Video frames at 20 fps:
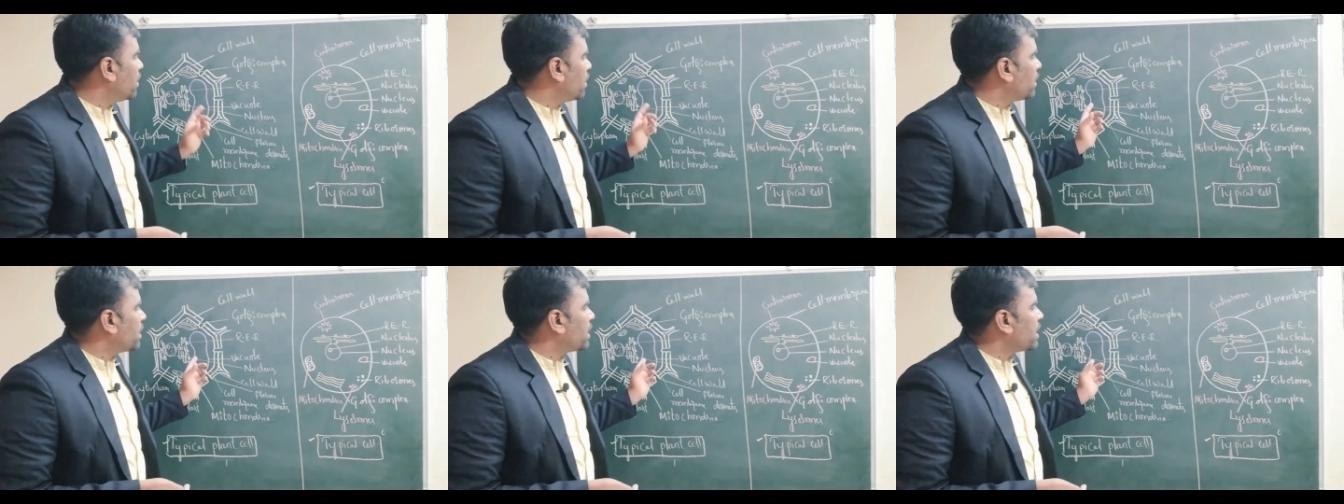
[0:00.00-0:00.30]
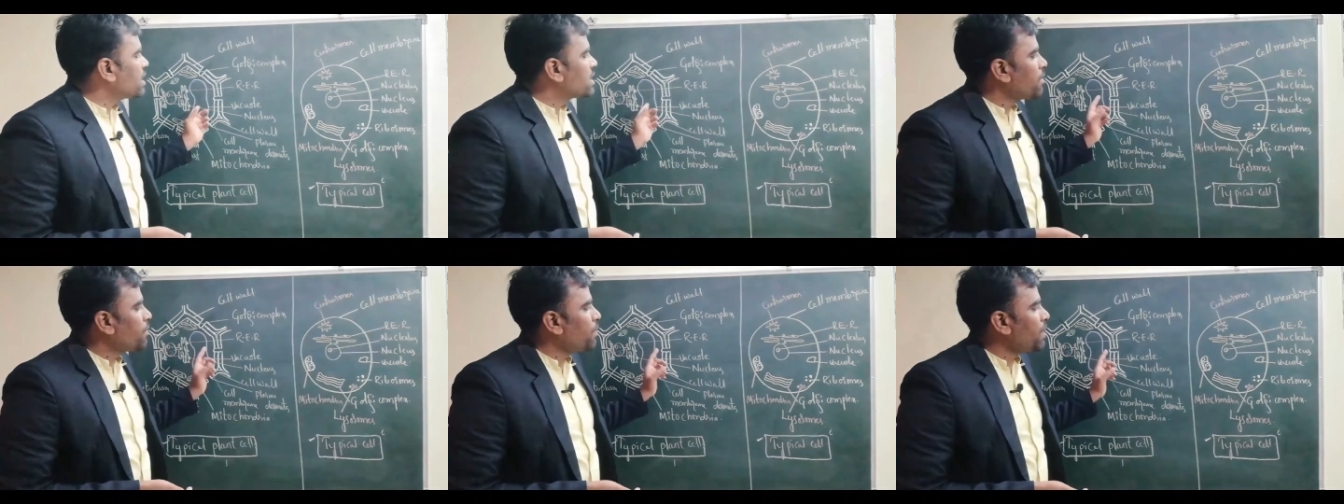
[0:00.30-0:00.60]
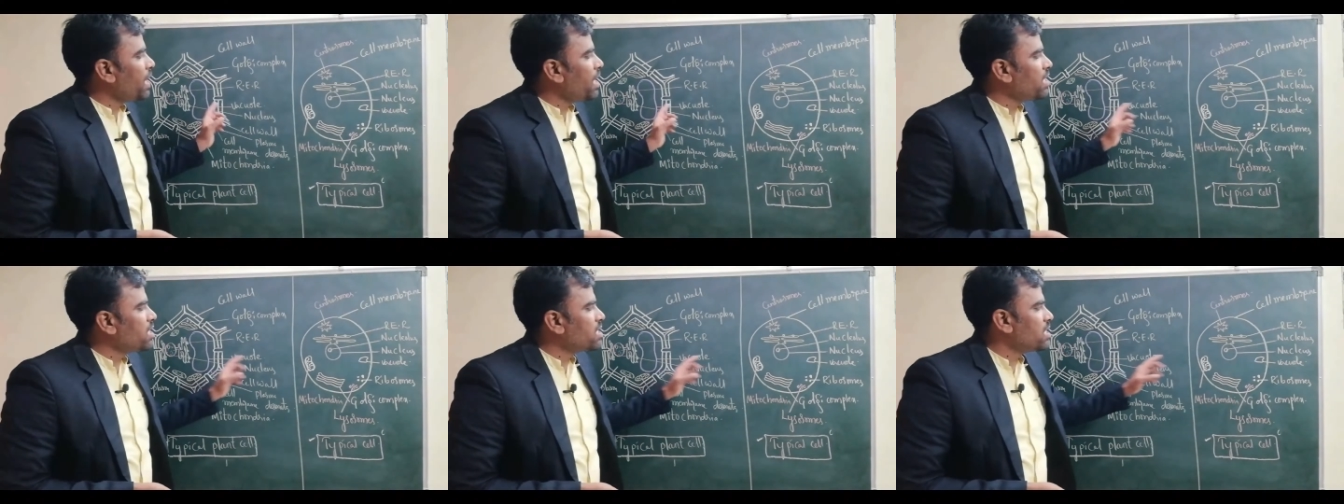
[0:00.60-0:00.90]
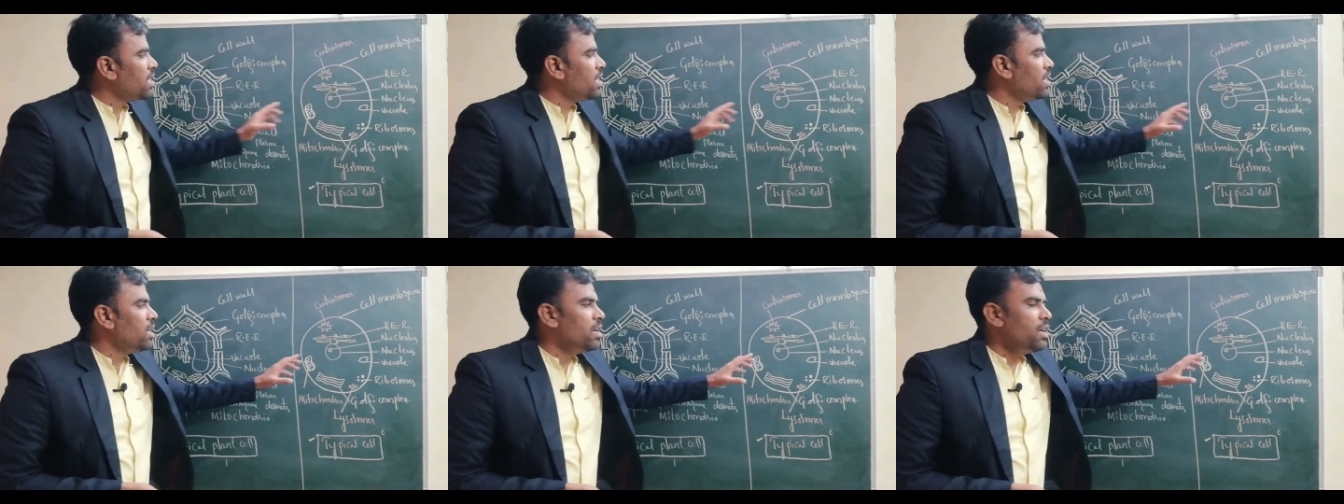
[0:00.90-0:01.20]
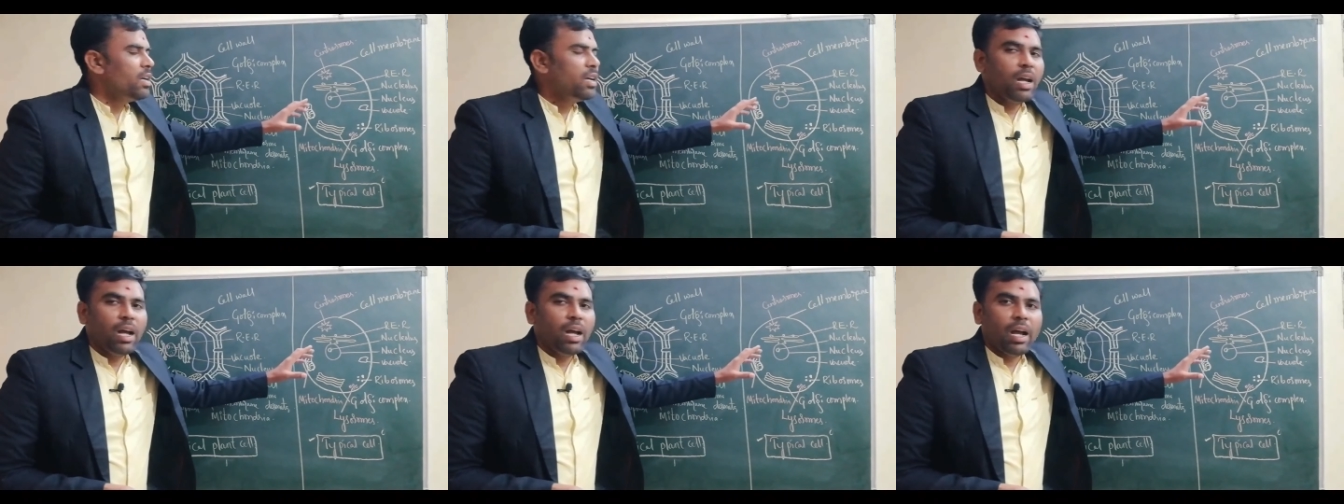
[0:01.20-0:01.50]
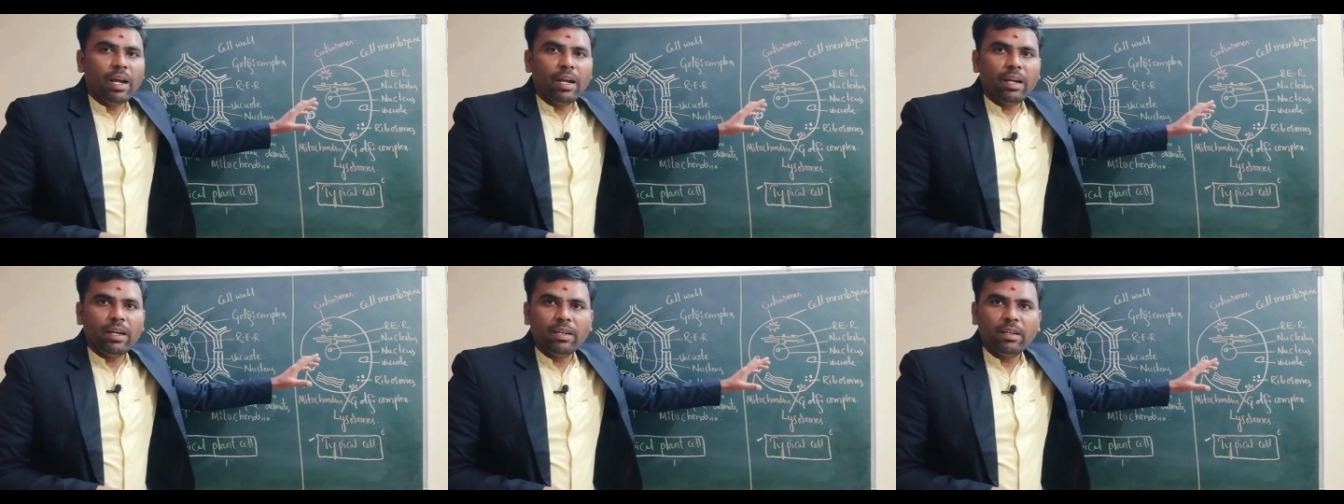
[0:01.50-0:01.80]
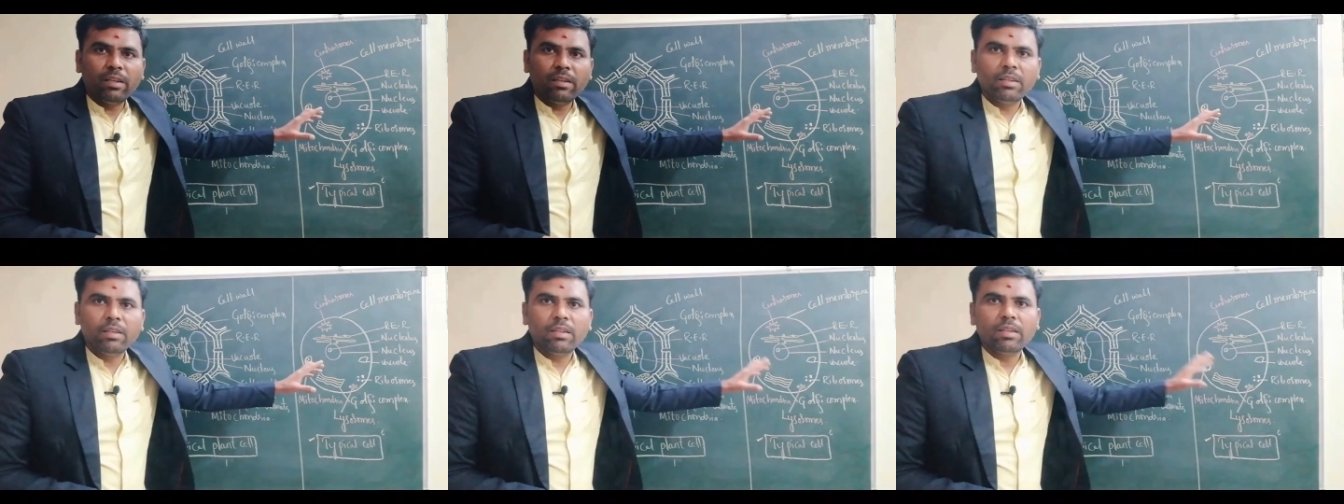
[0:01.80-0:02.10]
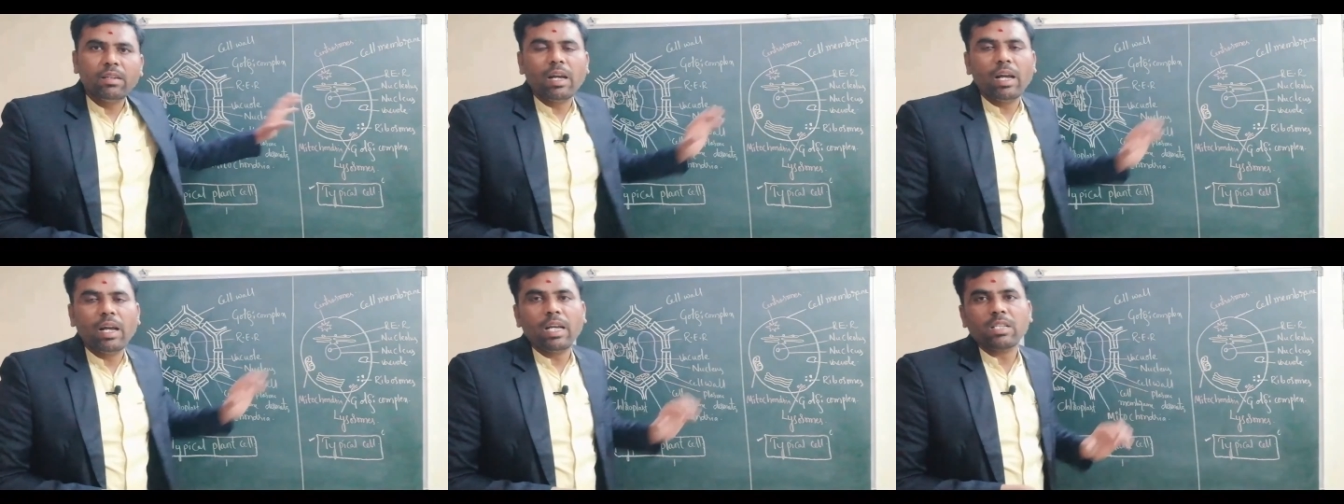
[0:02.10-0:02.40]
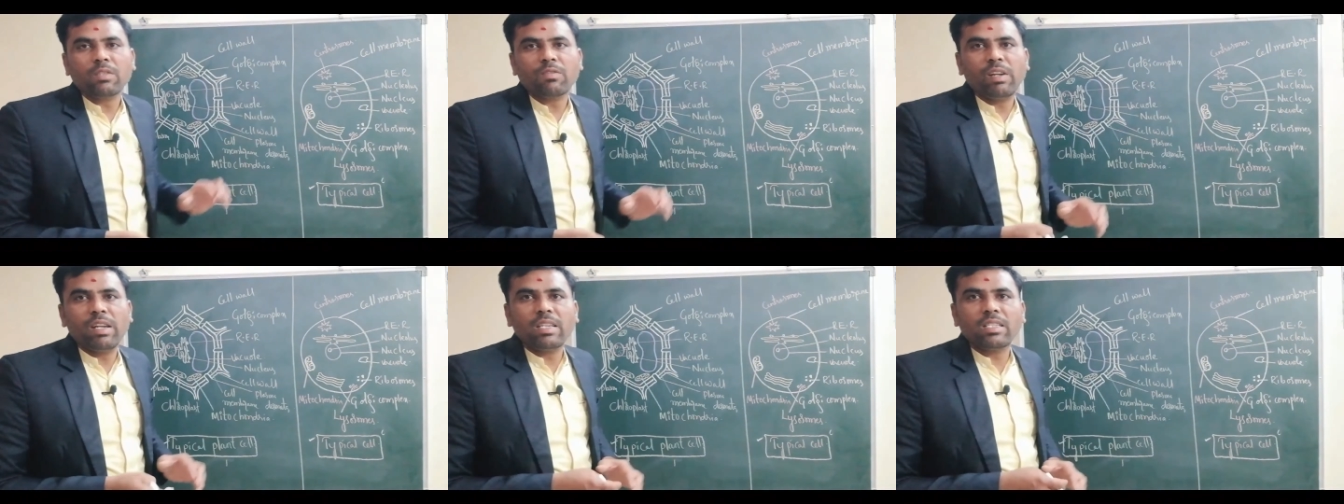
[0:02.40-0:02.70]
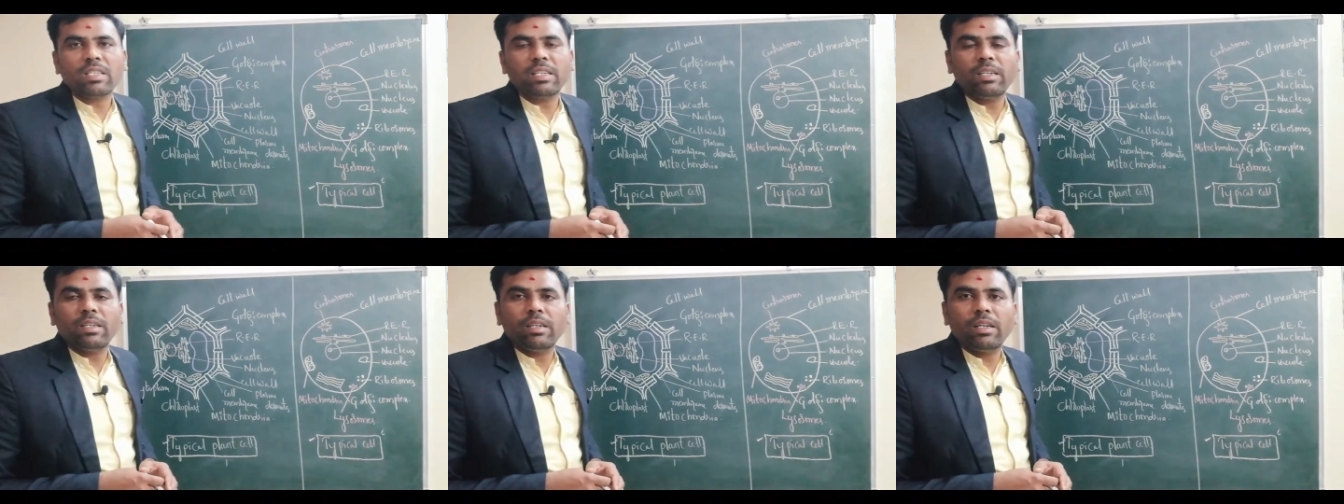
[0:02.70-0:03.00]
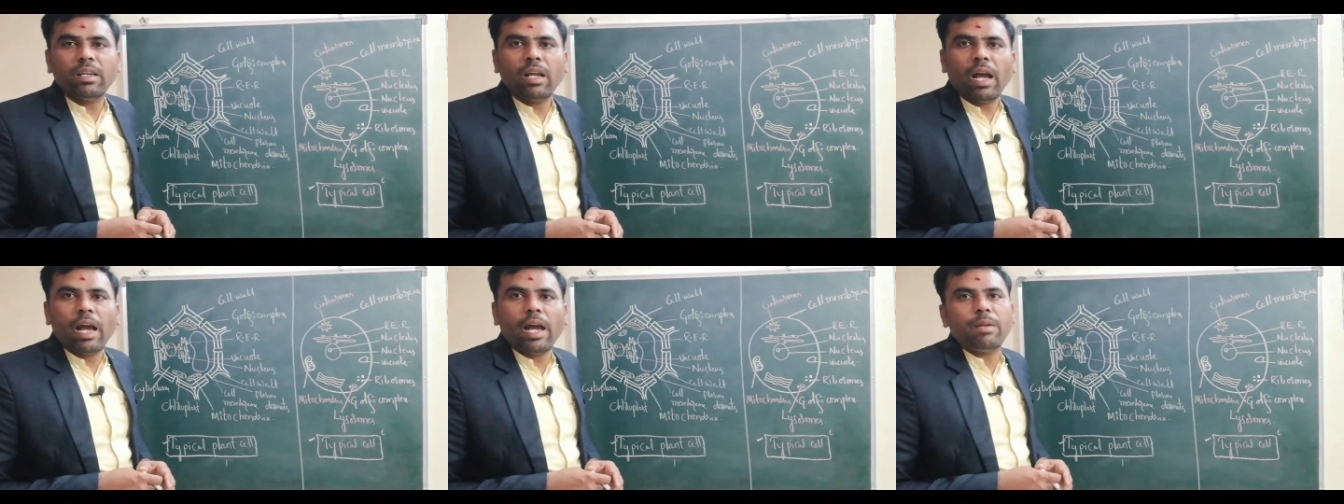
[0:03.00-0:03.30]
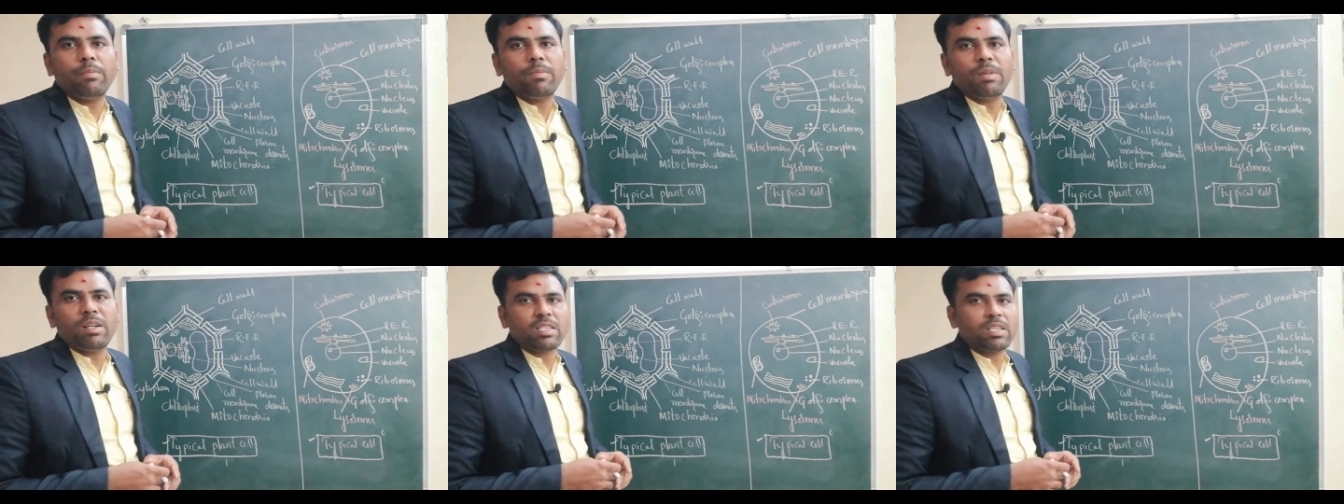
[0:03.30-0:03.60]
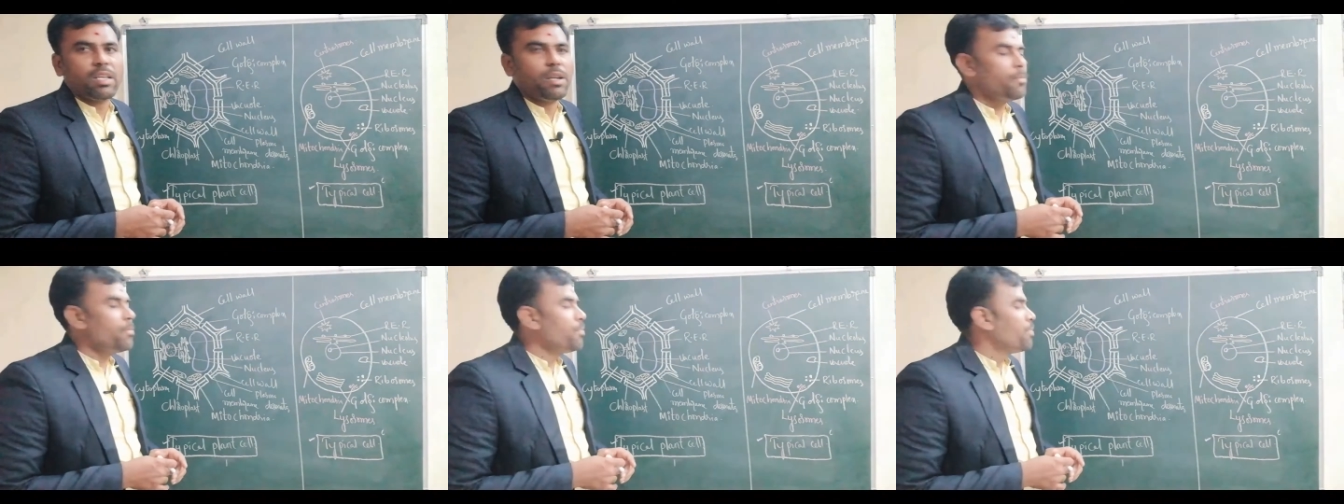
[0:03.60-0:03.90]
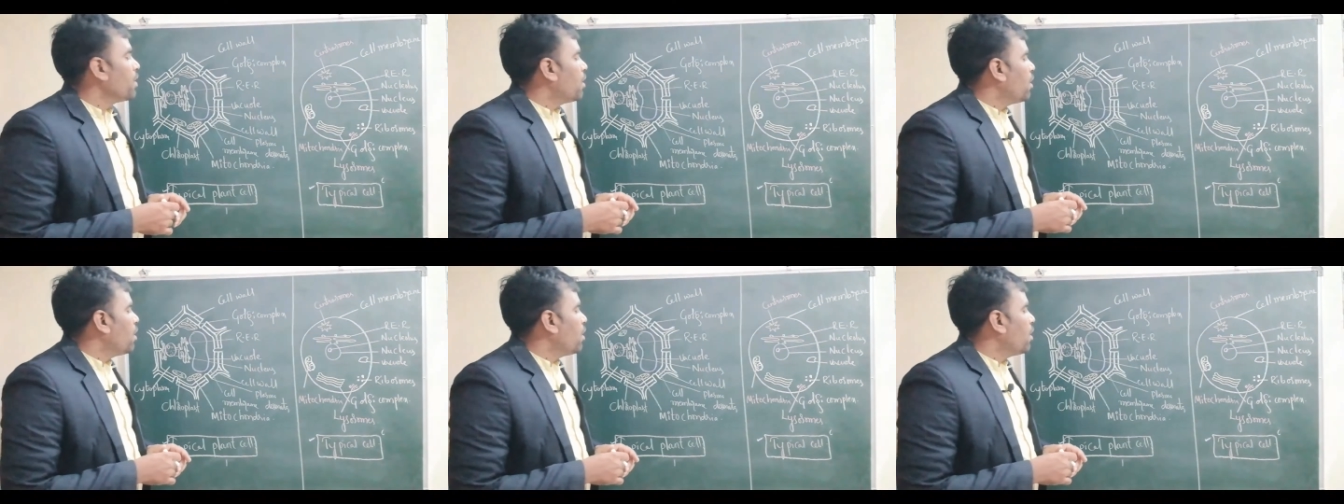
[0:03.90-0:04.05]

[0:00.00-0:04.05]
in case of plant cell and as well as in animal cell.